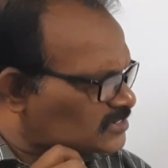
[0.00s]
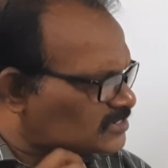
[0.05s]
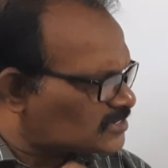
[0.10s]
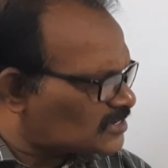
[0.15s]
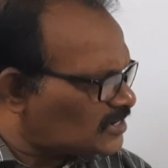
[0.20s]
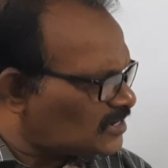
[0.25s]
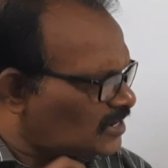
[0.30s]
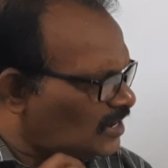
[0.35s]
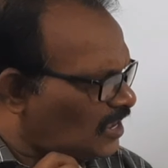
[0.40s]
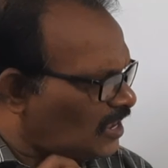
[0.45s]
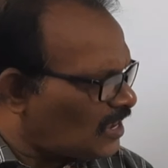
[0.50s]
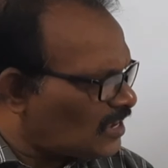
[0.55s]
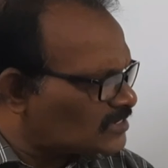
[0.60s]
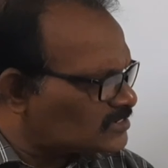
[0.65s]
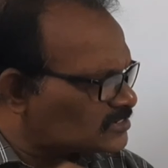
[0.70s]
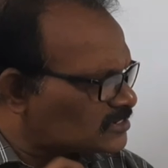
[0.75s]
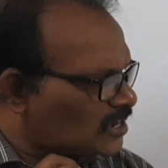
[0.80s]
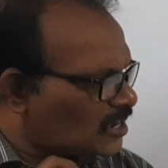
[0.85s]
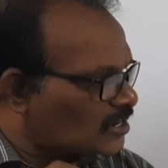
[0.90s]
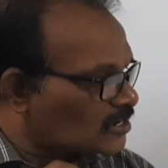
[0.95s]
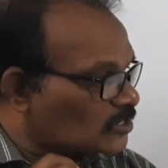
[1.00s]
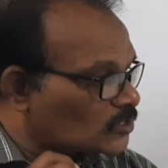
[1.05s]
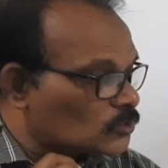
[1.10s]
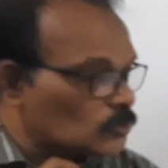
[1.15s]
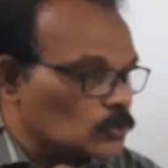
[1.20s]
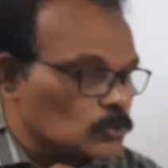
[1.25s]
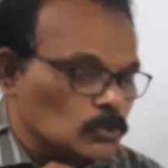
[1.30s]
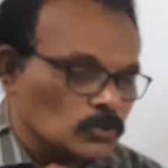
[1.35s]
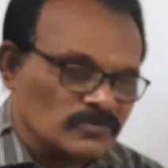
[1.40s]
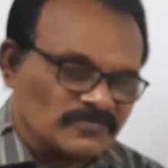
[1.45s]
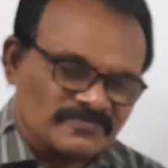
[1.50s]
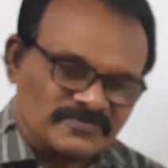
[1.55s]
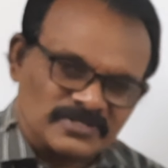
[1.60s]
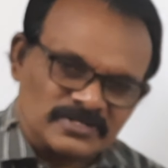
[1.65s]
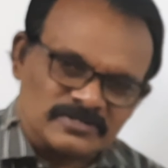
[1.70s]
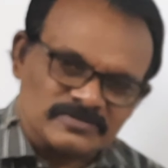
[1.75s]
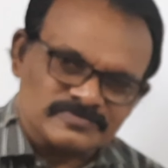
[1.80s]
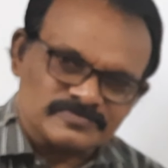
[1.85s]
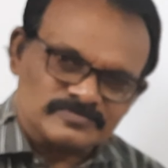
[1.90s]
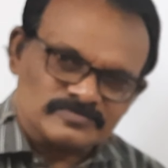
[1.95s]
cell has a
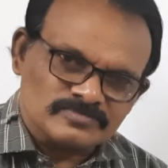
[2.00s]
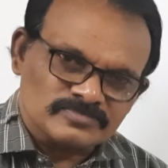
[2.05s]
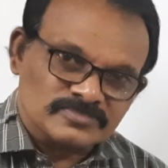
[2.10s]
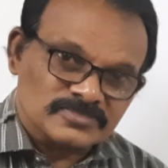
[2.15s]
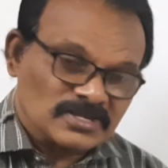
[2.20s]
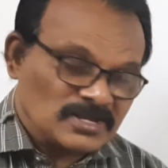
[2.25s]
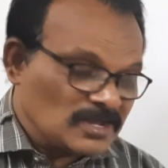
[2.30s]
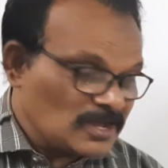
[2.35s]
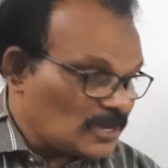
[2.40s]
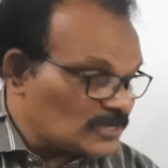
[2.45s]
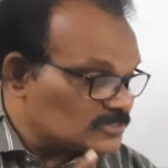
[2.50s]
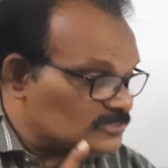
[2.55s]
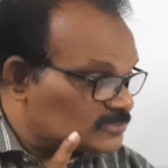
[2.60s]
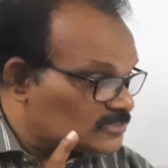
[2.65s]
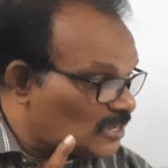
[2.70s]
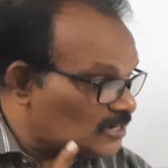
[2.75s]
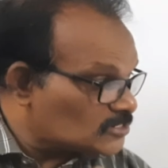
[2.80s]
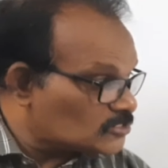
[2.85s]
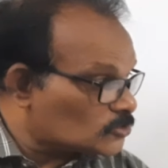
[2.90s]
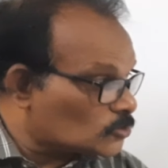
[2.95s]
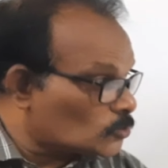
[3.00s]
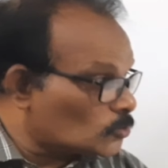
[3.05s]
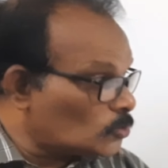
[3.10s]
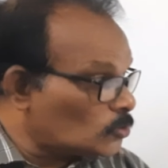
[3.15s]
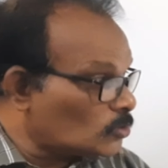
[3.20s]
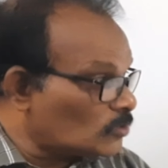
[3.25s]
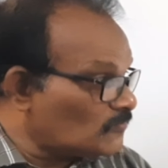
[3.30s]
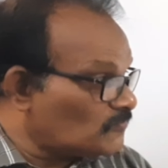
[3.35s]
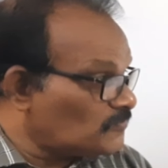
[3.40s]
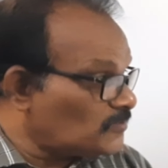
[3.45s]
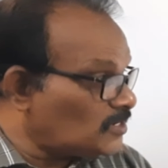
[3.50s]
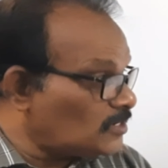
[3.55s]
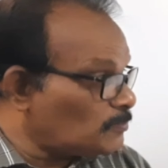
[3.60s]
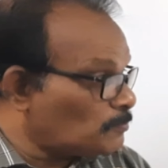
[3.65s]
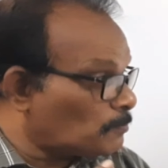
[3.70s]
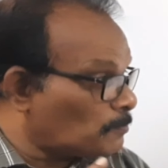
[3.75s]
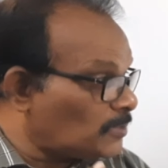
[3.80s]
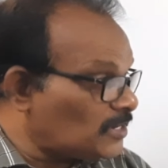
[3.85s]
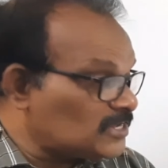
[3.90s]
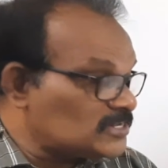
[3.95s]
chlorophyll, and that chlorophyll
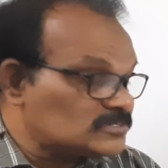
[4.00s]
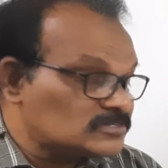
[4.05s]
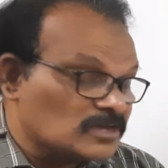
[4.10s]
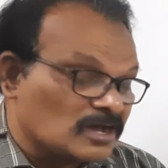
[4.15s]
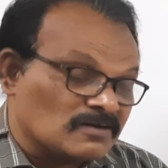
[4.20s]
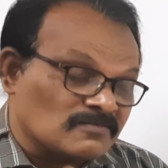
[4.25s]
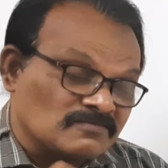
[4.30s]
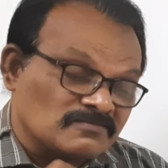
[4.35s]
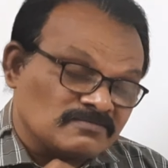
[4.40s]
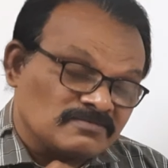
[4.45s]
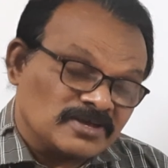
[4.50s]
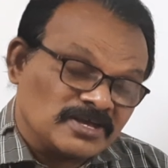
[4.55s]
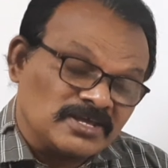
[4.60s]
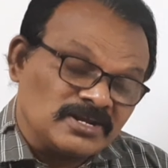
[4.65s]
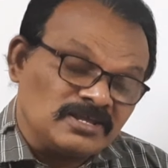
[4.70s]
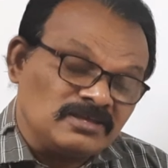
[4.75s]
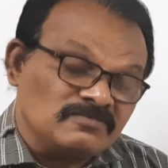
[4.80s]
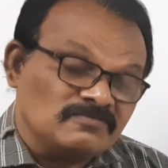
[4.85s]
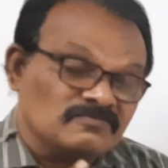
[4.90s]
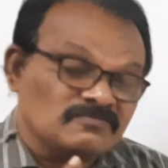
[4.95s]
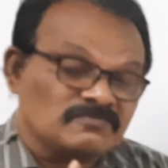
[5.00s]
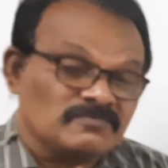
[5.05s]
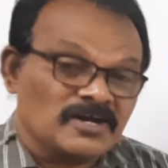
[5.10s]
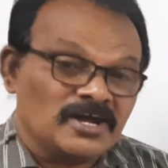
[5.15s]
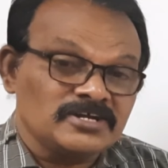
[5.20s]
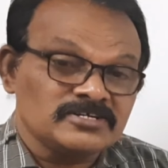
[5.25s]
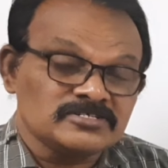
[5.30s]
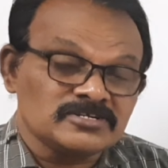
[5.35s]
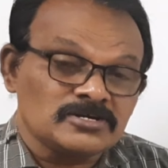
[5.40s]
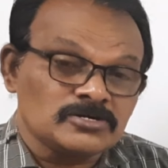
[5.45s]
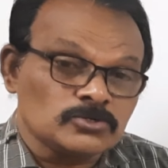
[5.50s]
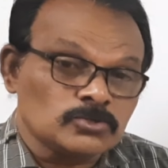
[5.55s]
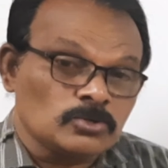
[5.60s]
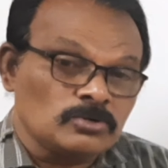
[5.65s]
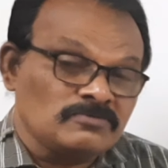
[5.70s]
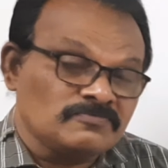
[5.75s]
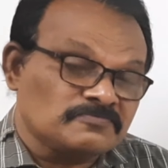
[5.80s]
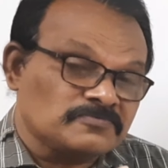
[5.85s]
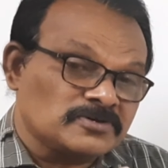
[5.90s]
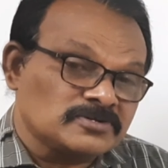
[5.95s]
plays a very vital
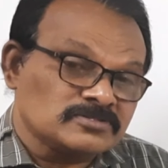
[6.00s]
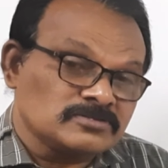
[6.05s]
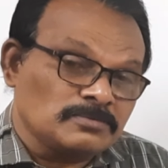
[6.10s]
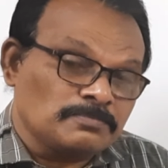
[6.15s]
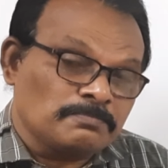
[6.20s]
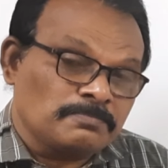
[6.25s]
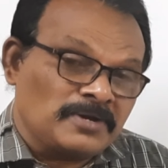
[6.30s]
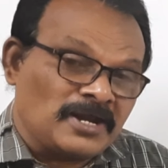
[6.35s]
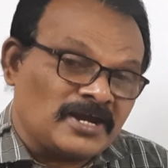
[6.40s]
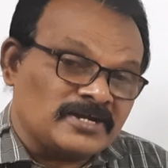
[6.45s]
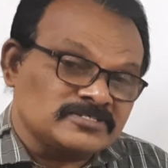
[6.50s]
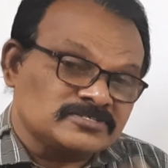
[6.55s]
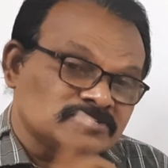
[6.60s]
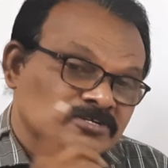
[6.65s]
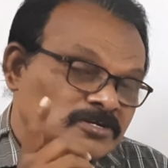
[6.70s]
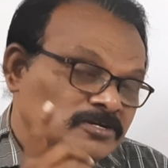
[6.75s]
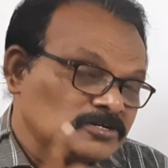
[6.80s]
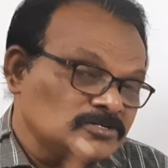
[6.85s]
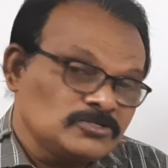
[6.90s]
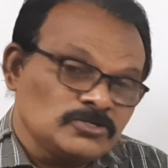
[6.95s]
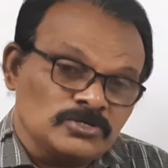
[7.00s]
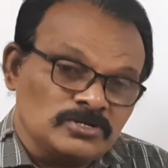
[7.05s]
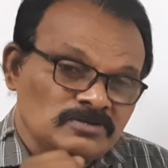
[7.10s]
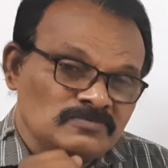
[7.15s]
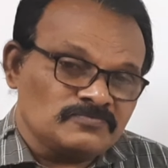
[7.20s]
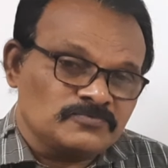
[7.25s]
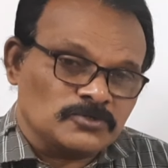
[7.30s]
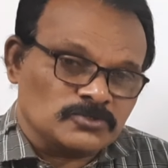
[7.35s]
role for the plants during